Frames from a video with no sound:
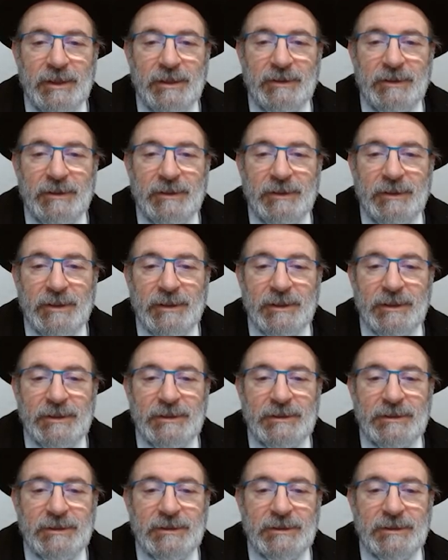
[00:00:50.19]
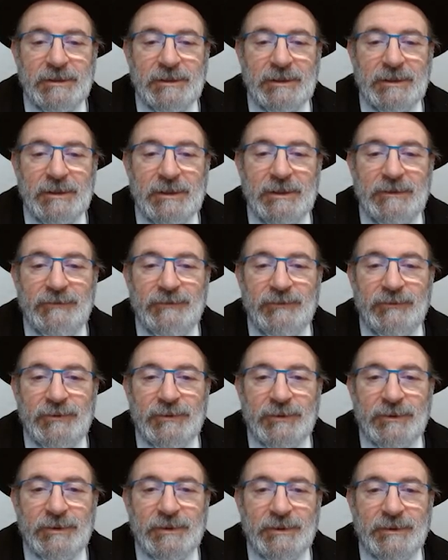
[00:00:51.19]
and the knight
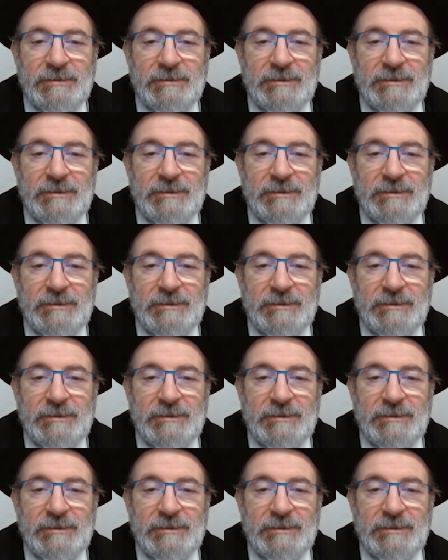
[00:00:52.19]
e4.